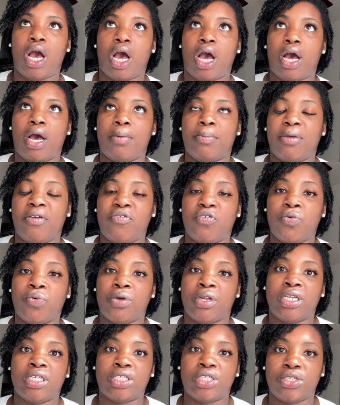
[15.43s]
if you
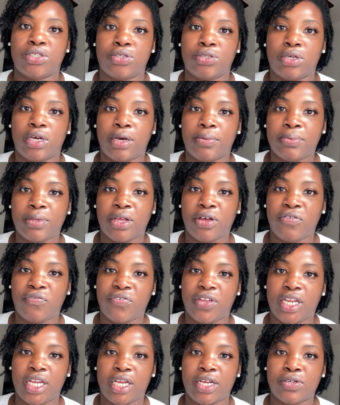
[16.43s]
wanted to upload
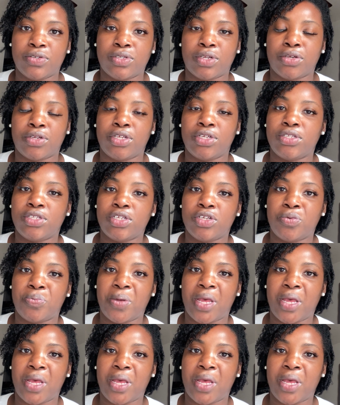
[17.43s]
videos on YouTube,